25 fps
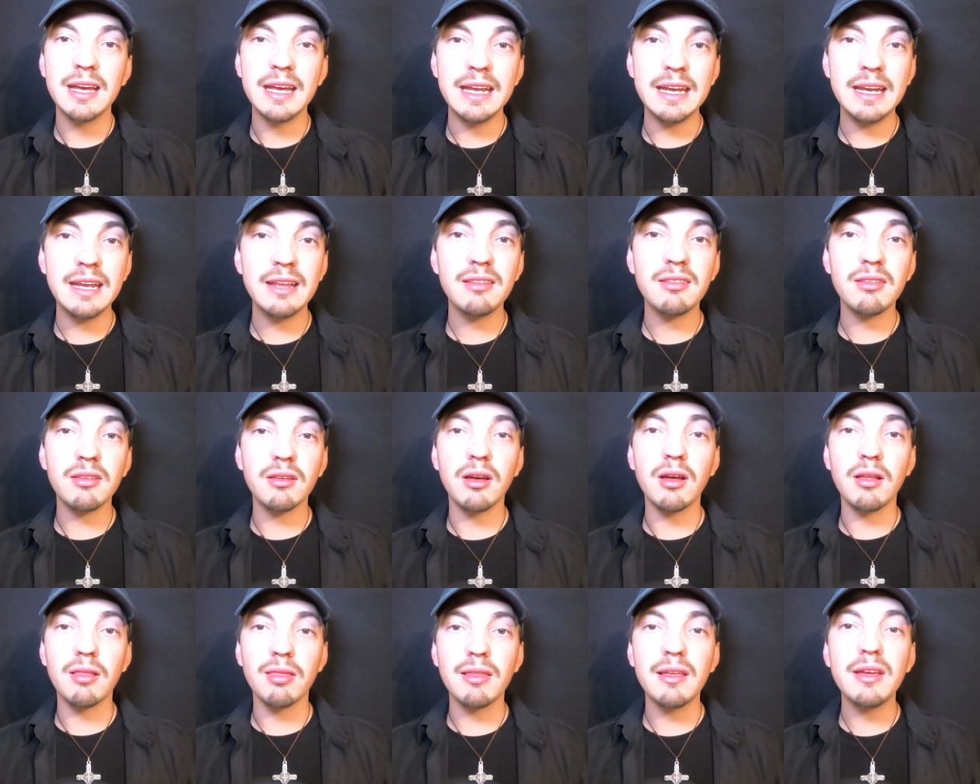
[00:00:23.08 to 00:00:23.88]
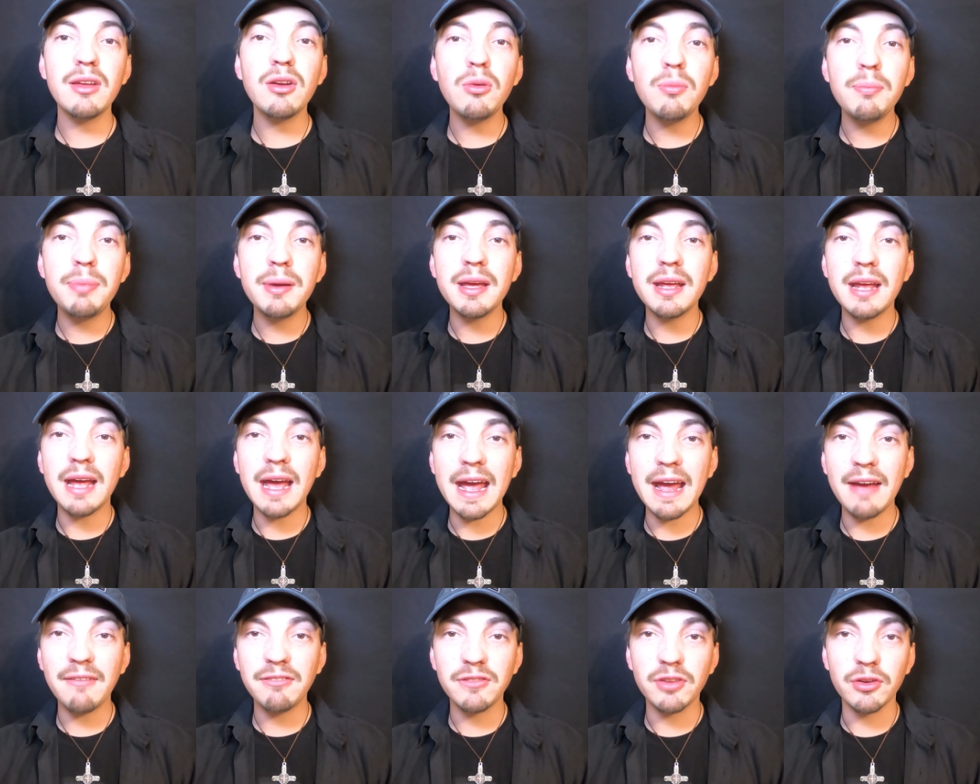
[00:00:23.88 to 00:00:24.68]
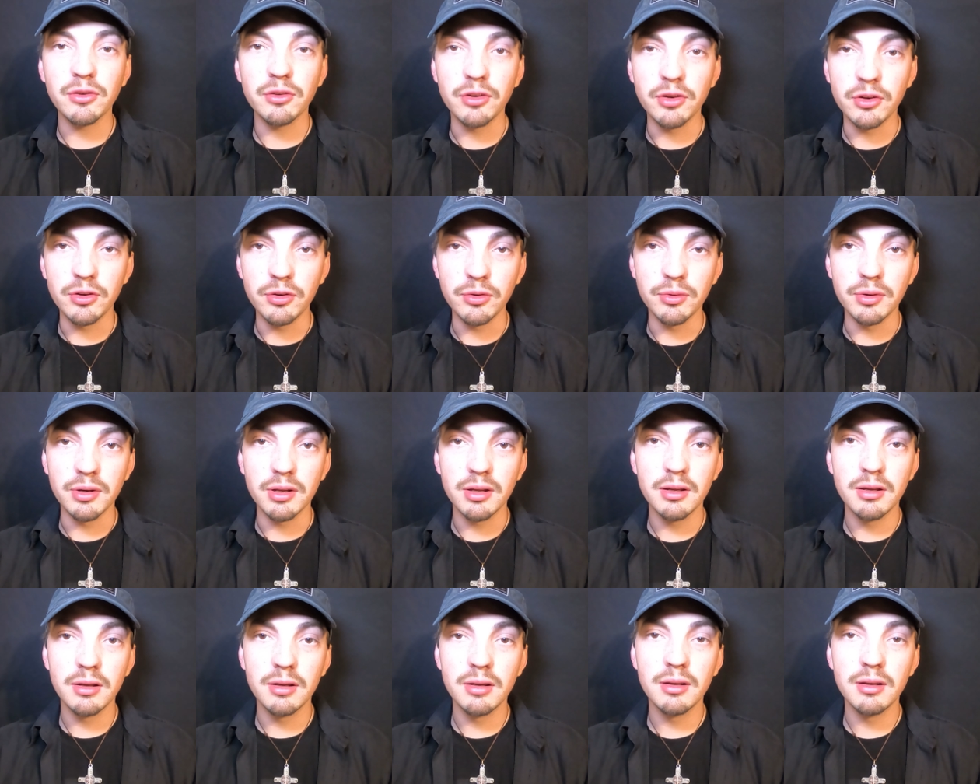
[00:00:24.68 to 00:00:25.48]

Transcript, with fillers: It is a little bit after noon